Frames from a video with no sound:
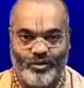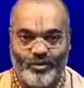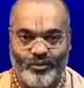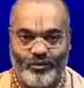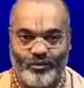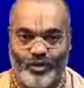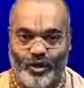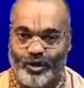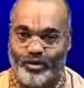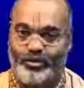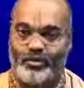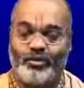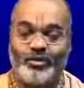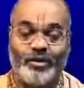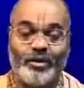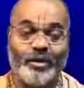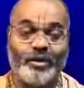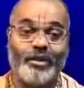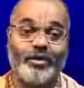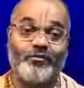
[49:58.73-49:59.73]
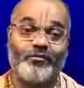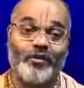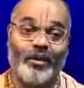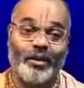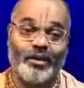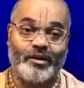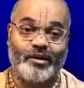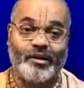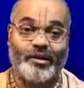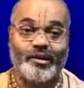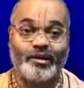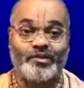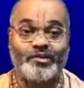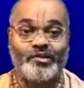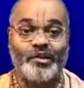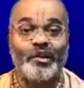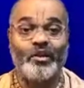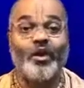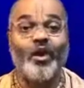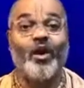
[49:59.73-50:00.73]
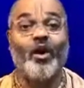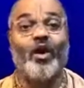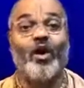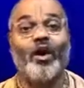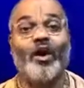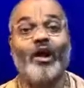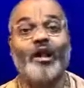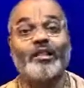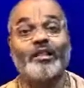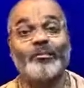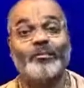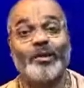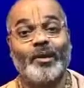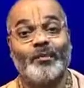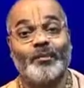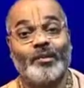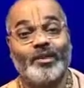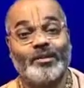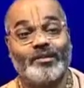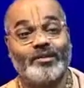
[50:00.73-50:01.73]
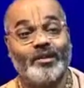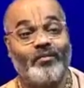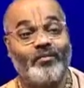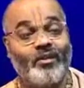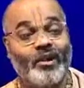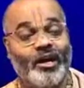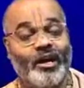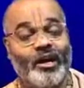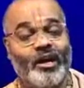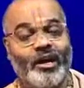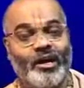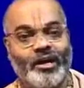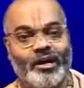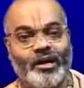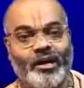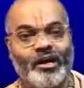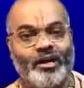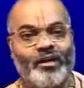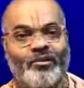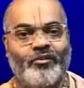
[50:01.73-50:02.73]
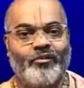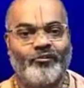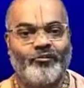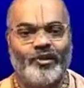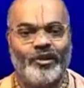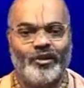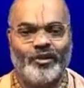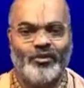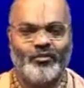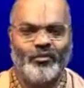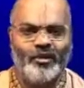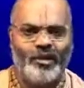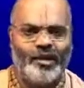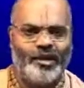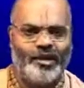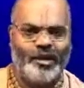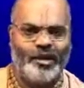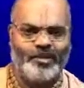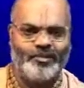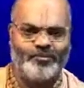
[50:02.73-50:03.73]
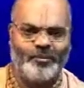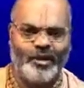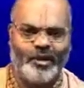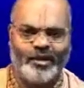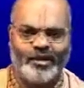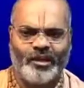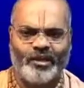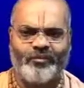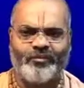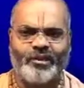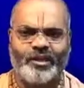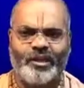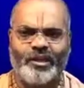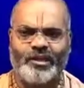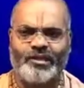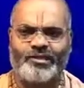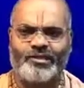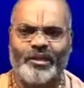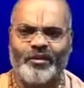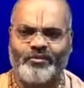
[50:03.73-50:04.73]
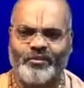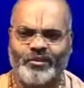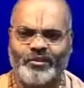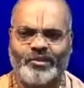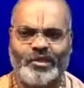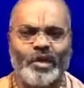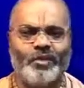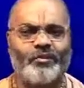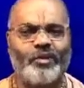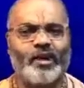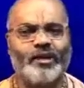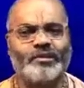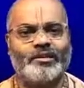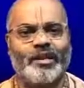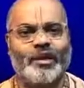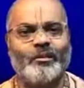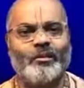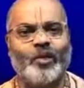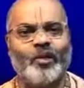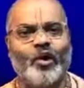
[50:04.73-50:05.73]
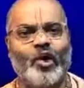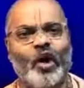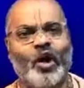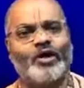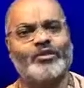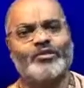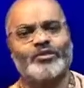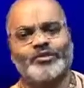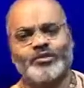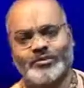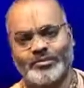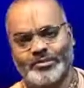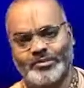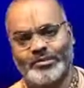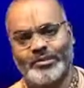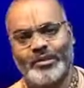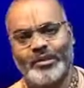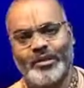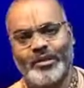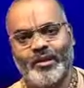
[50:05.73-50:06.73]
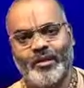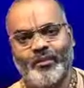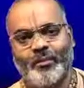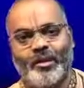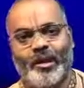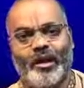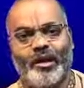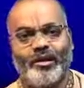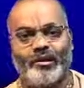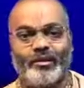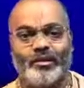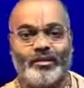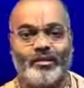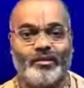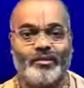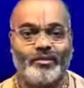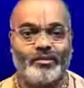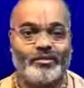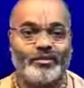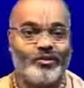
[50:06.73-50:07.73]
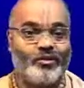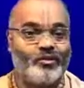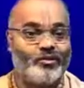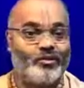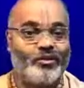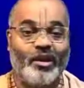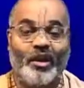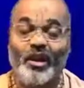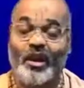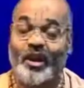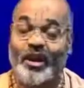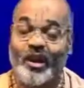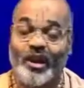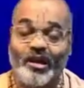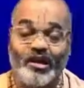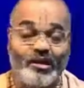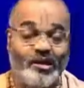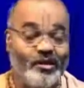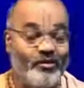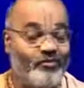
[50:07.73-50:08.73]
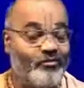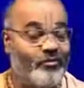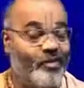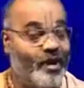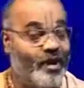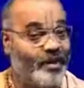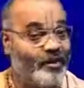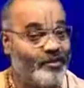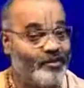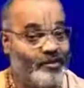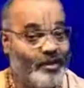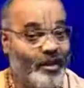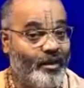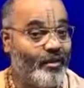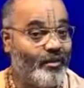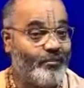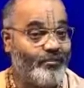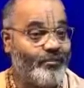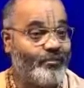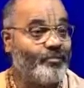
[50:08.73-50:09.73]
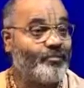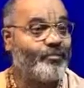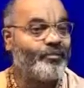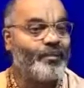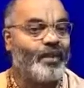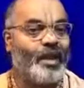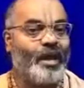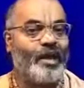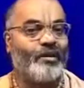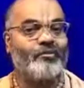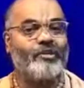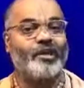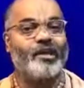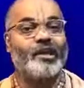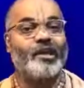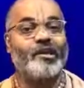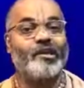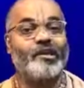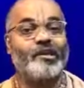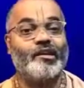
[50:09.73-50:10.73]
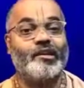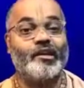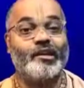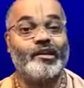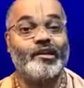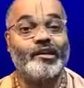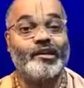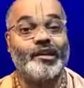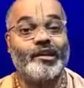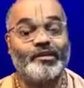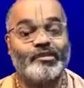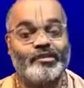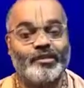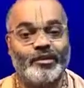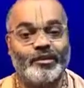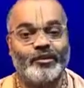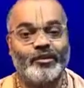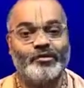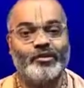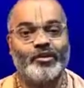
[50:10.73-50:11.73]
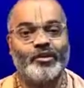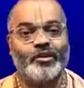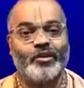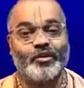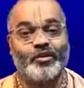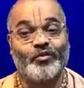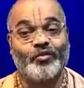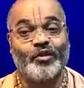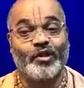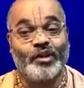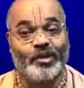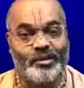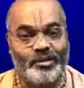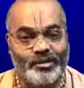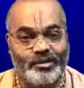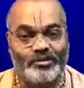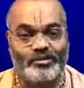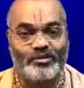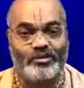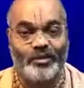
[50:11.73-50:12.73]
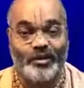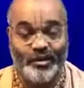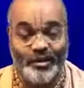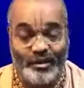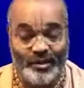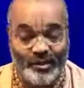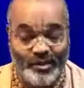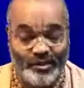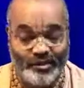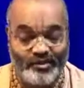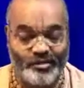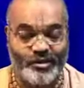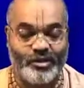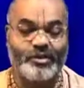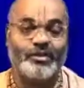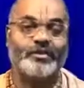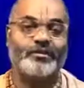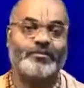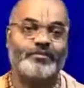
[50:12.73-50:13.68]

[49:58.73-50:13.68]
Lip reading: Not only in one religion, all the people in the world, respective religion, whichever they belong to, but you will hardly find them having any inclination towards religion.